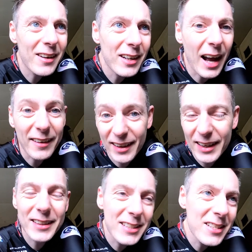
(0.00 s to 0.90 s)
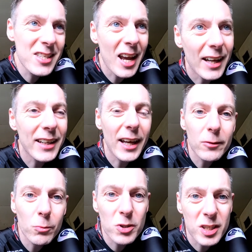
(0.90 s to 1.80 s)
I think, sitting in.
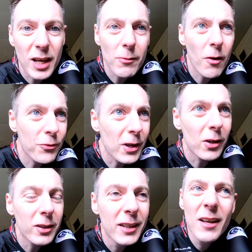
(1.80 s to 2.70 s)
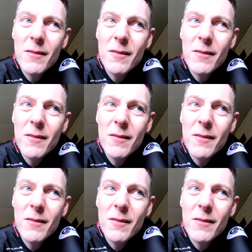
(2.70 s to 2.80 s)
We'll see how I feel.